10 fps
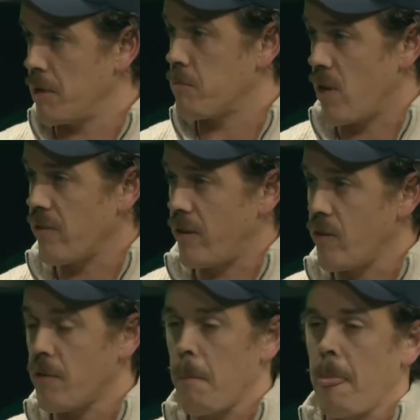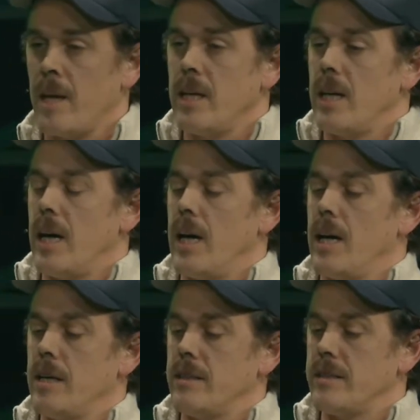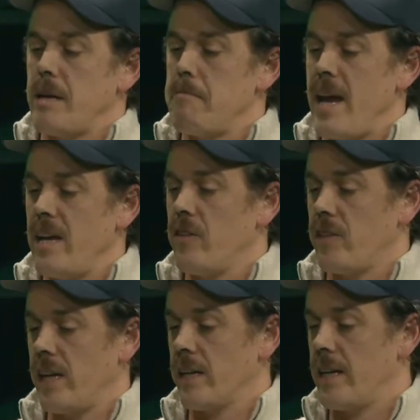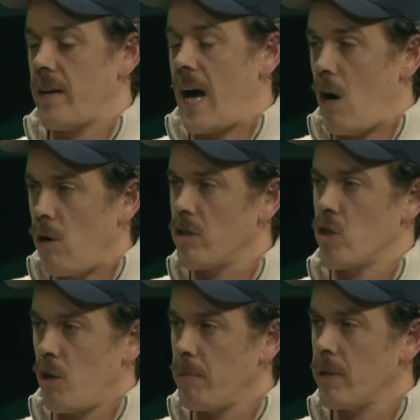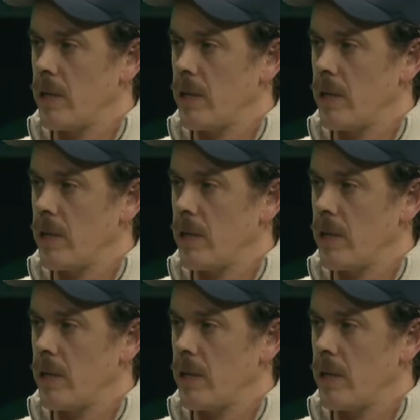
Brussels, the main thing that our job